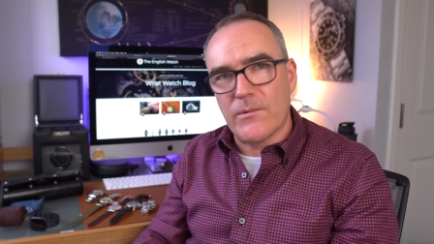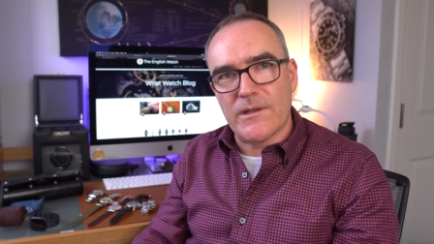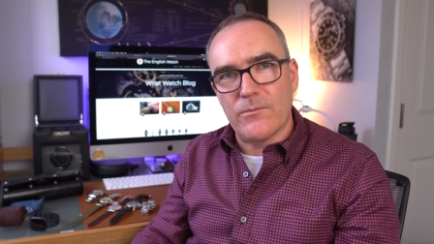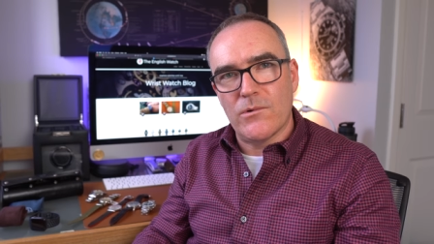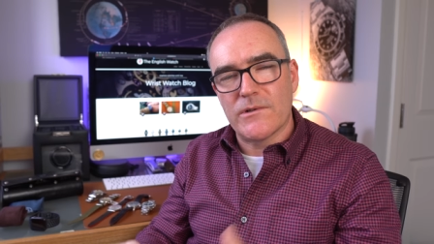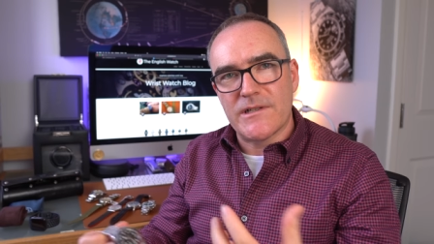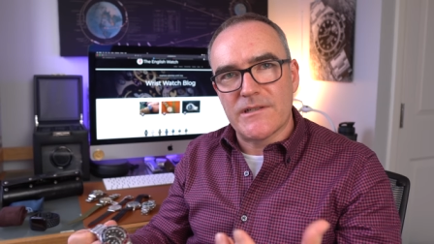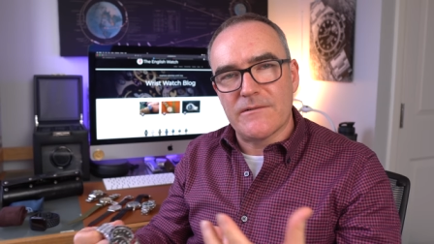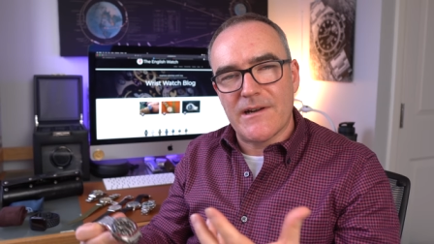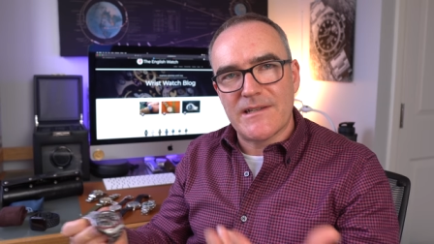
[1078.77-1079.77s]
whether
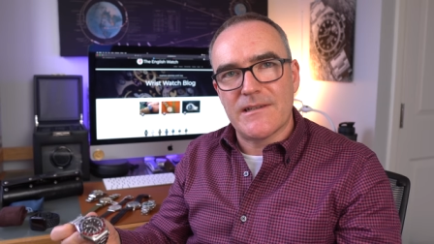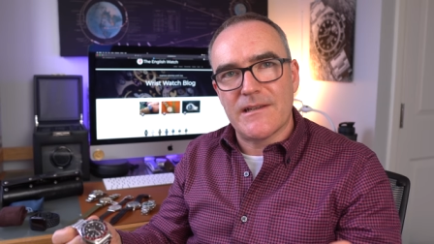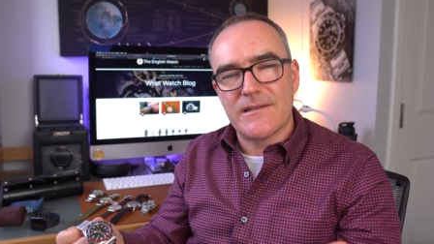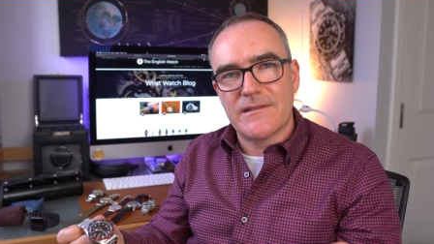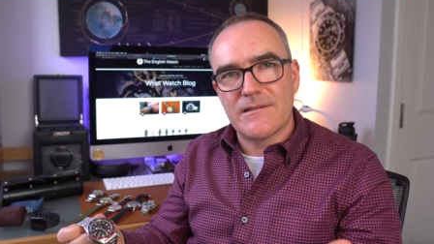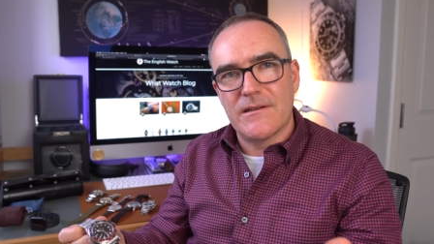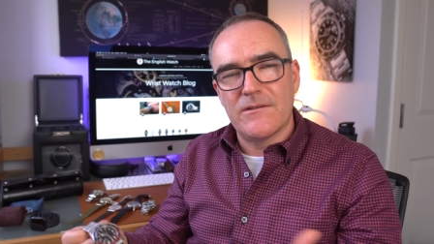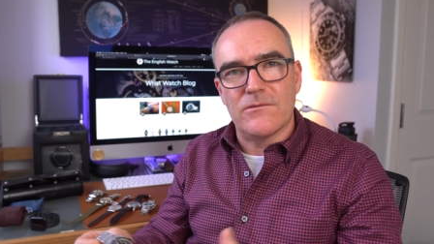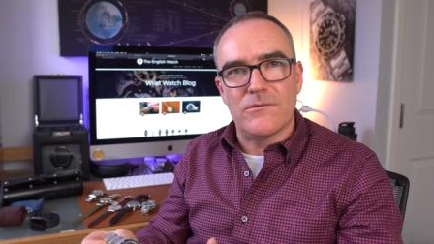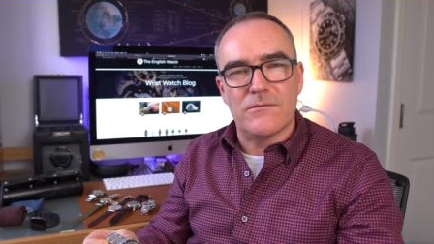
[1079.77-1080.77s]
watches are assets
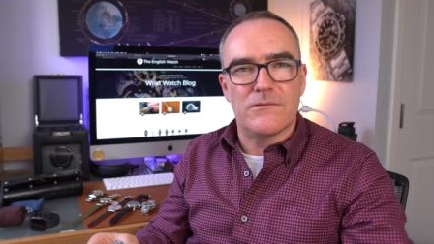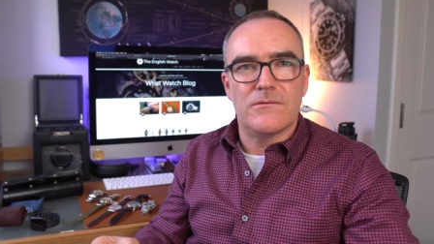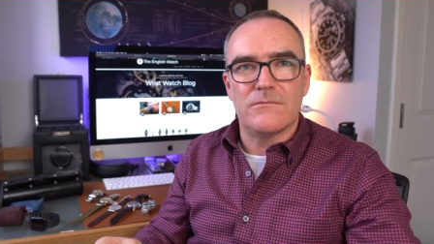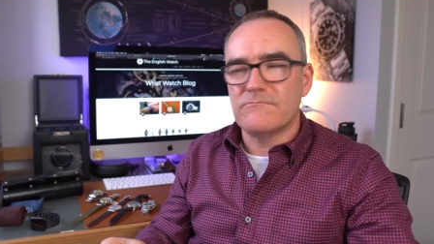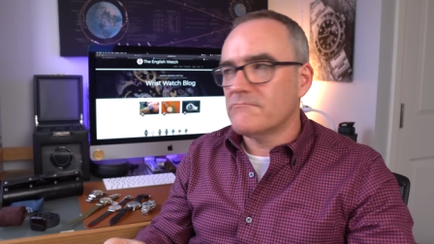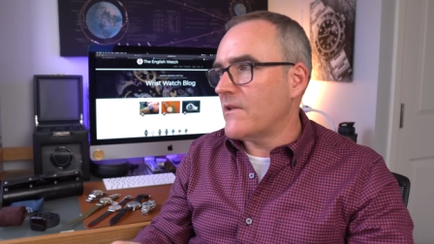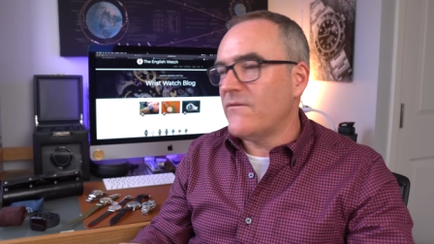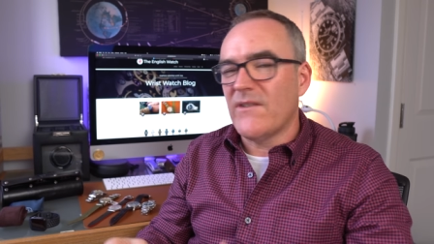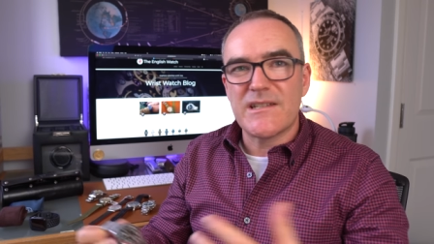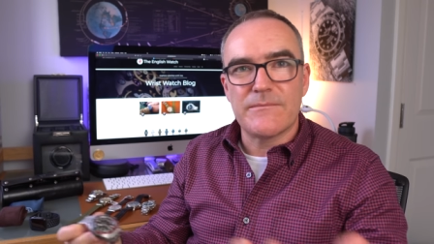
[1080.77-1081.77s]
or, or
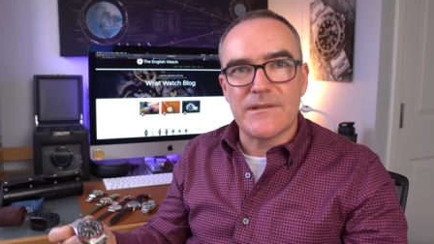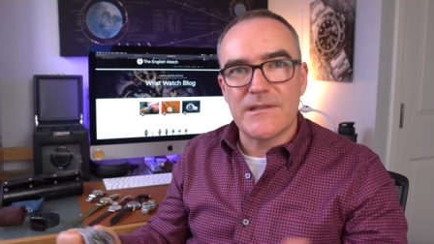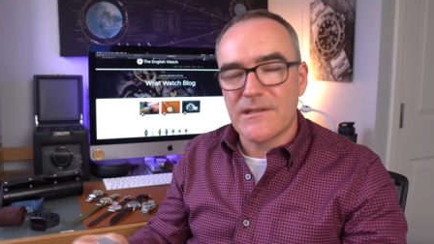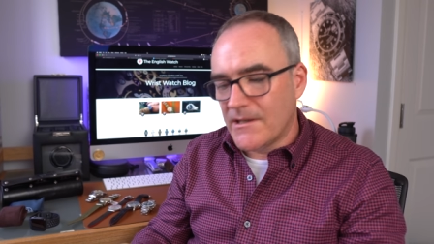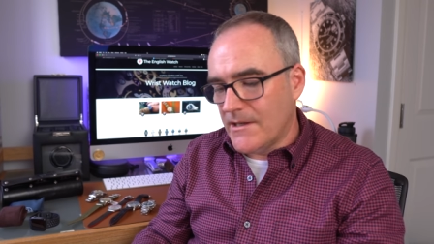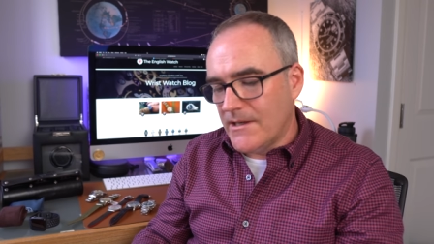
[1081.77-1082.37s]
investments.